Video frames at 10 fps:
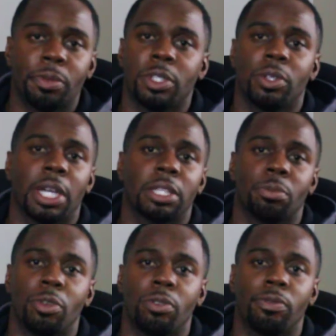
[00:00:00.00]
and you have to
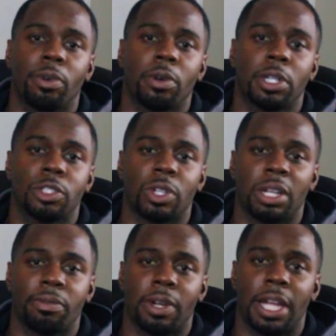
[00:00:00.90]
move forward and try
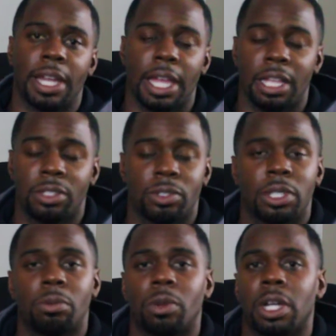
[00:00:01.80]
to find the answer
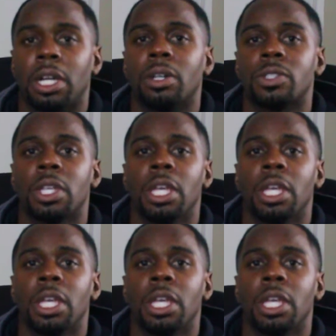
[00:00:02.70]
somewhere else.